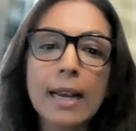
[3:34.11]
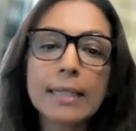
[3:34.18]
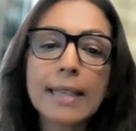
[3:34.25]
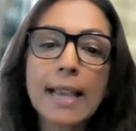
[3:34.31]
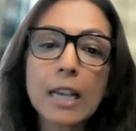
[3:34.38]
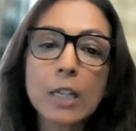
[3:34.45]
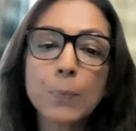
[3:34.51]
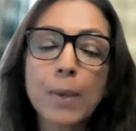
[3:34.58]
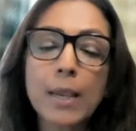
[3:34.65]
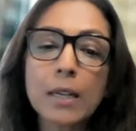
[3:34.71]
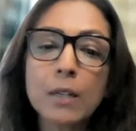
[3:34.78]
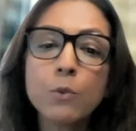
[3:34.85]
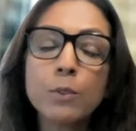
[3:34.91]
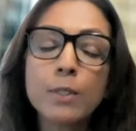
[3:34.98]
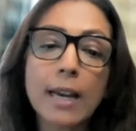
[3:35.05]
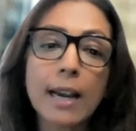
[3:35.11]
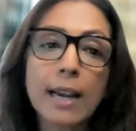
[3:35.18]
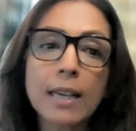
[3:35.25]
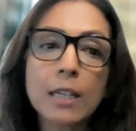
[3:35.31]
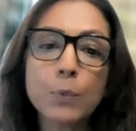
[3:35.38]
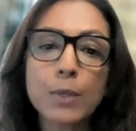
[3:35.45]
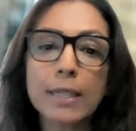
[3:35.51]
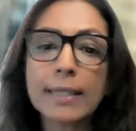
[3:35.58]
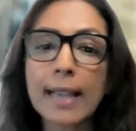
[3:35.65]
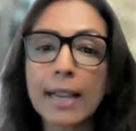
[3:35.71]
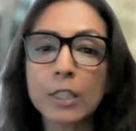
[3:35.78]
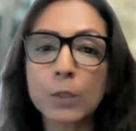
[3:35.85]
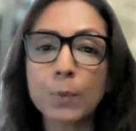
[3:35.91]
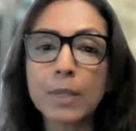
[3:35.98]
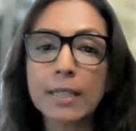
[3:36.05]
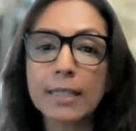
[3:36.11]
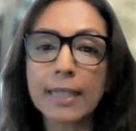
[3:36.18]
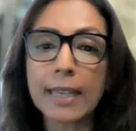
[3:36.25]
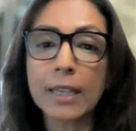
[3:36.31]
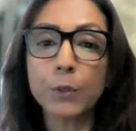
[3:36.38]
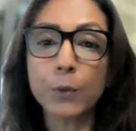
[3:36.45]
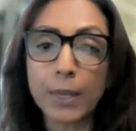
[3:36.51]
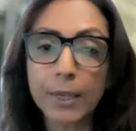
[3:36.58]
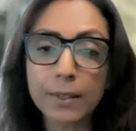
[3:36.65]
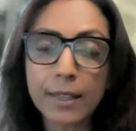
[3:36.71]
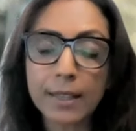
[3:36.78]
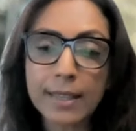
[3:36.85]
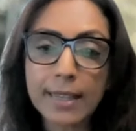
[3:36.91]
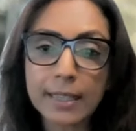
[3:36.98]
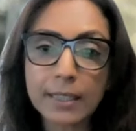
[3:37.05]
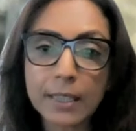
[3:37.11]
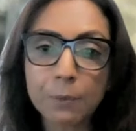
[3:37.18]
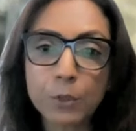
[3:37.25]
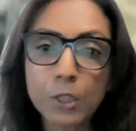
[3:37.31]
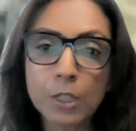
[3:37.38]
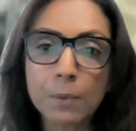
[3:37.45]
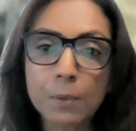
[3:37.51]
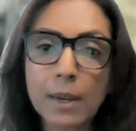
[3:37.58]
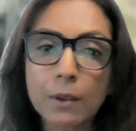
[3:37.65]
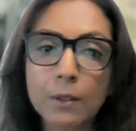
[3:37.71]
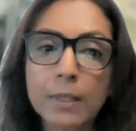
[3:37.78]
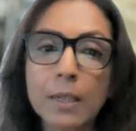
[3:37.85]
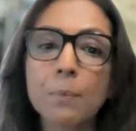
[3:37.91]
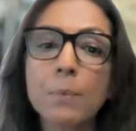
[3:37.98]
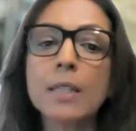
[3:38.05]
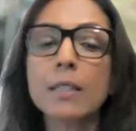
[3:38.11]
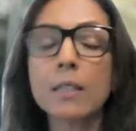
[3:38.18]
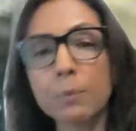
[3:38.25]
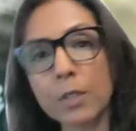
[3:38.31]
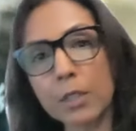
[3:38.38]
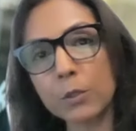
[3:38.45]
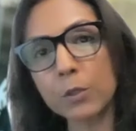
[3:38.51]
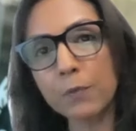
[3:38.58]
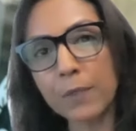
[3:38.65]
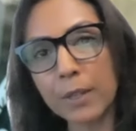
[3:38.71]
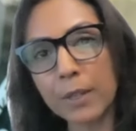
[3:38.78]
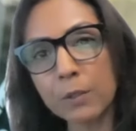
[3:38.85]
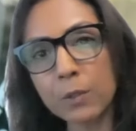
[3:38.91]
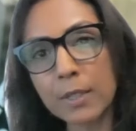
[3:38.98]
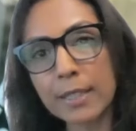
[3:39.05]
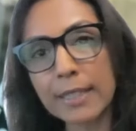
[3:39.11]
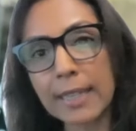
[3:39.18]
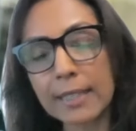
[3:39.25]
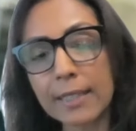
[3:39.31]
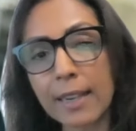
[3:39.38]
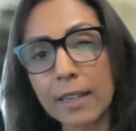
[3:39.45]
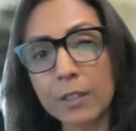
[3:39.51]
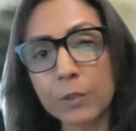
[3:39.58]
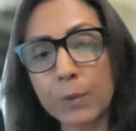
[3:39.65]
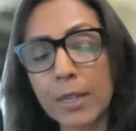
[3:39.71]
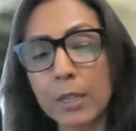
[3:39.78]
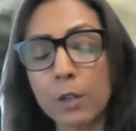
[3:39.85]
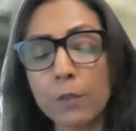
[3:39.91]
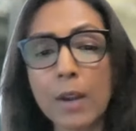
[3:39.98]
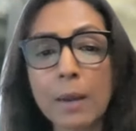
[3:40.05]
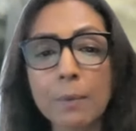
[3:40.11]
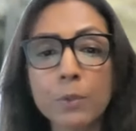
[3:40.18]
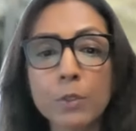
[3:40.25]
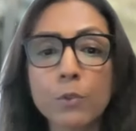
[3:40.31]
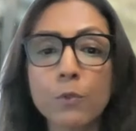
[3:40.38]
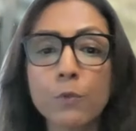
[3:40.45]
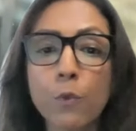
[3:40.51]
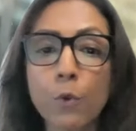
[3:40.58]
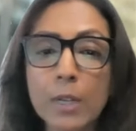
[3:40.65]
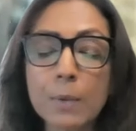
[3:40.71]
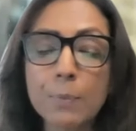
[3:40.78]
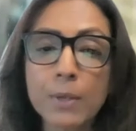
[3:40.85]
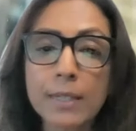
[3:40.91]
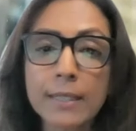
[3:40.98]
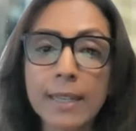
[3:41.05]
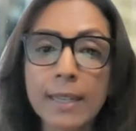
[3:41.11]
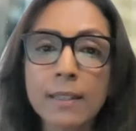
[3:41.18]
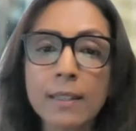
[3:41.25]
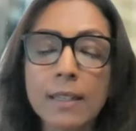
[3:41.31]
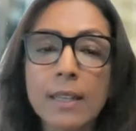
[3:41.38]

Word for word: A taxpayer who dies with a taxable estate greater than the exemption amount can be subject to a federal estate tax rate of up to 40%.